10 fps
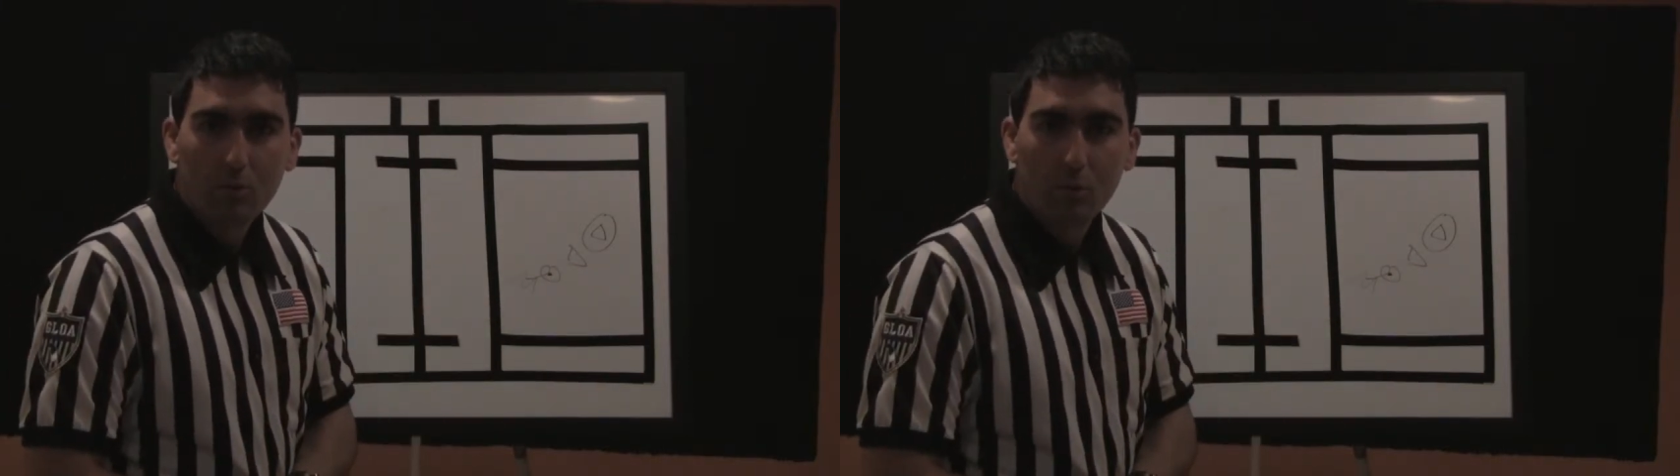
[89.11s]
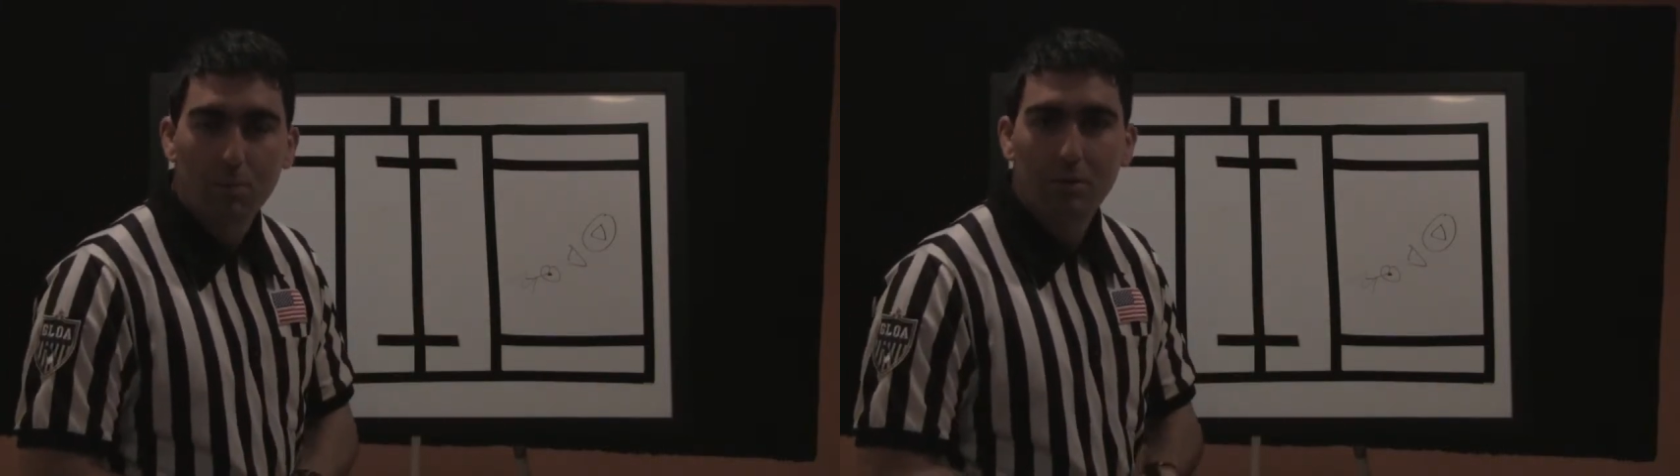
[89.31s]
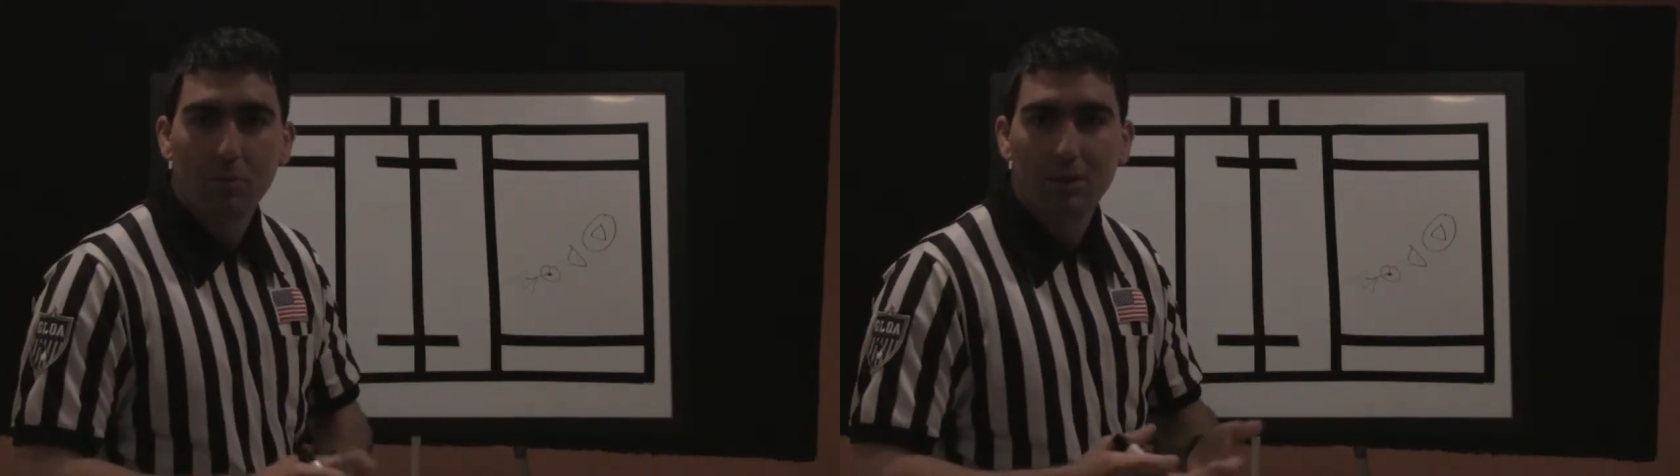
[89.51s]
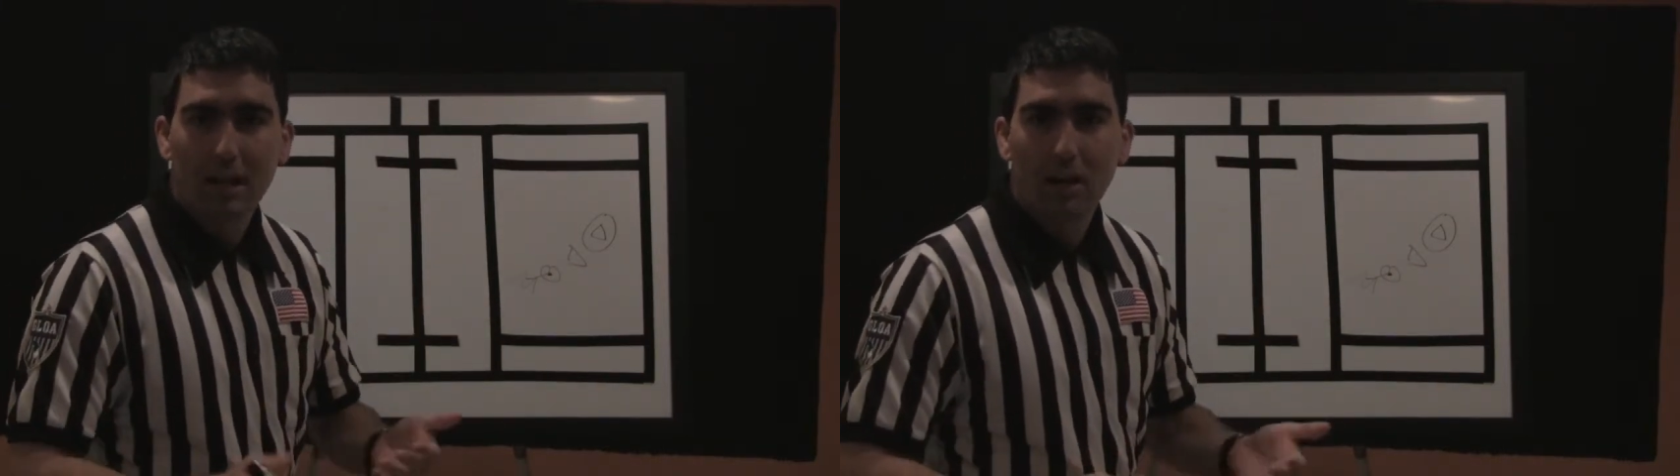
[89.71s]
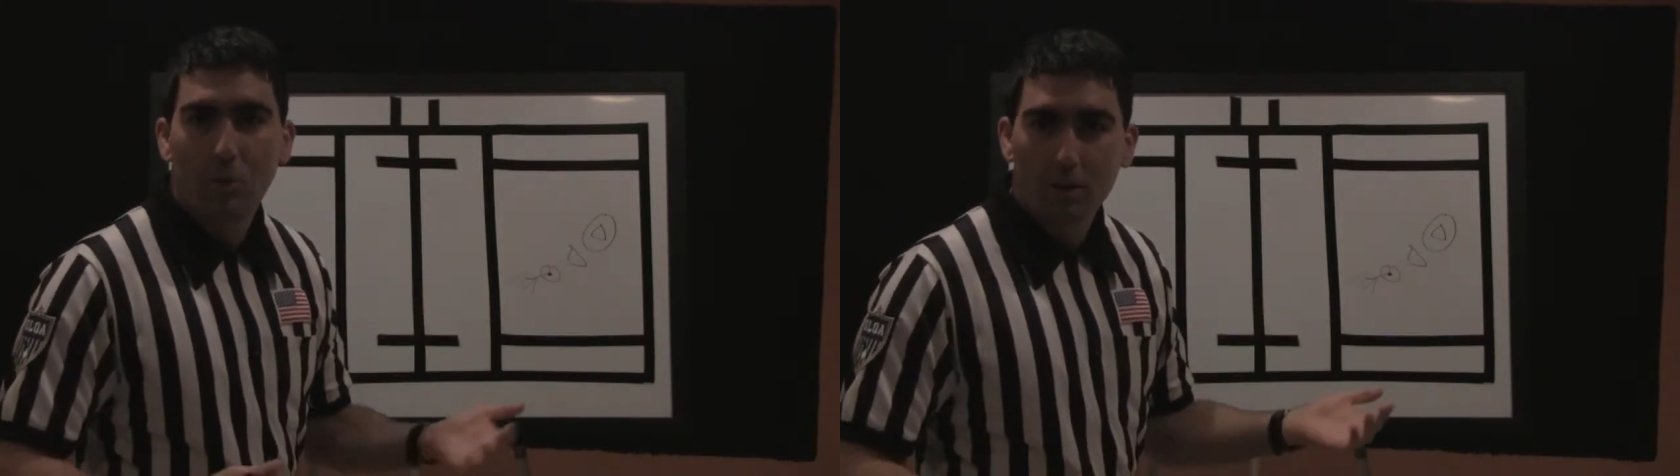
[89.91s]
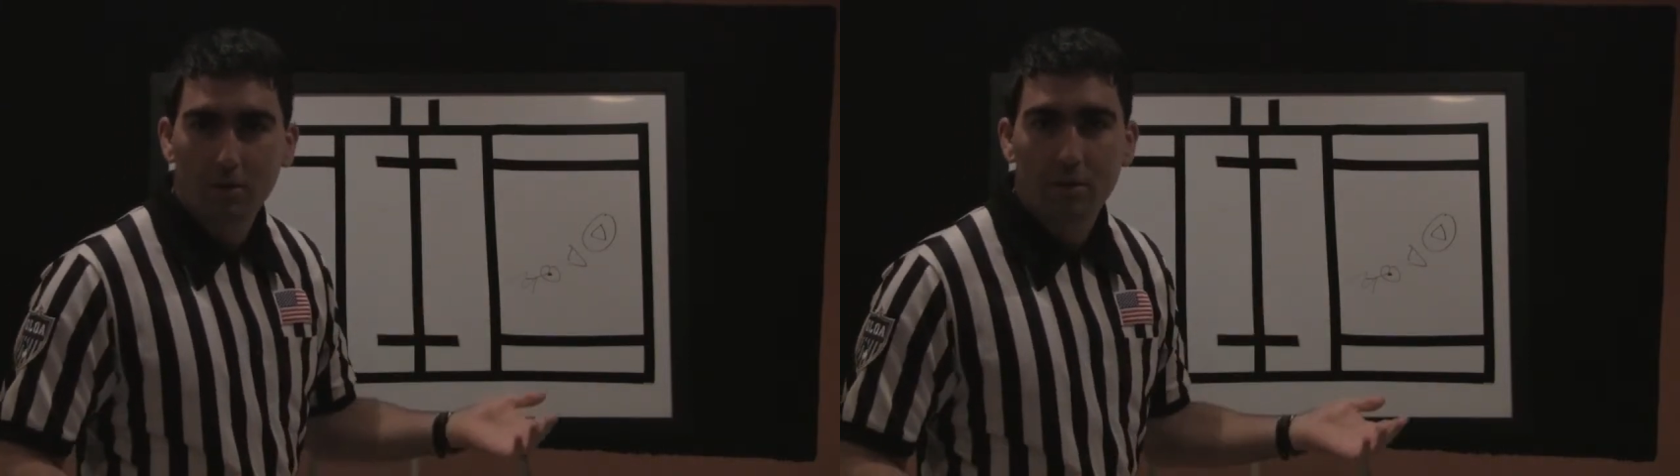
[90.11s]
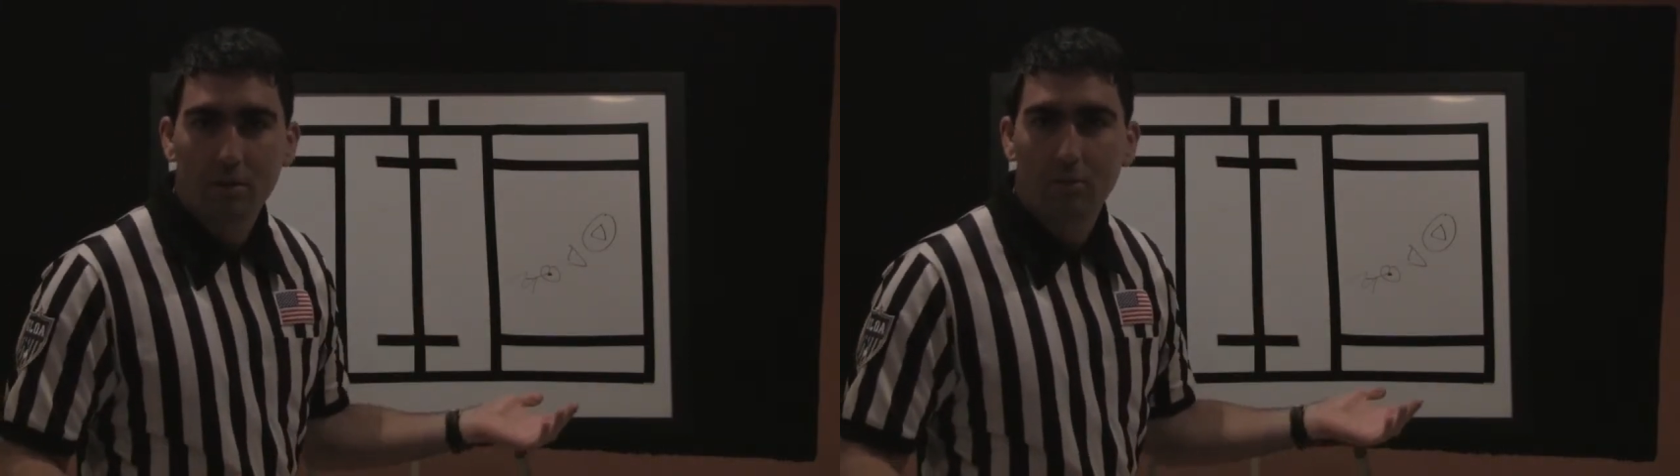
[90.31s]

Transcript: would be to allow one team